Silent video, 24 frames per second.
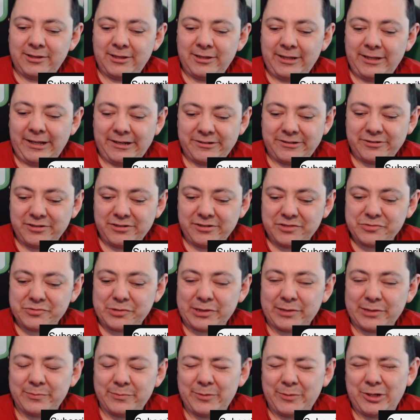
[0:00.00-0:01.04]
issues
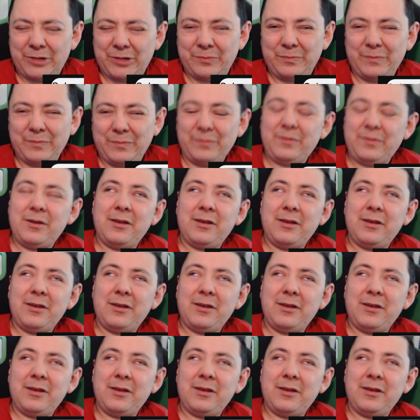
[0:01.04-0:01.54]
with the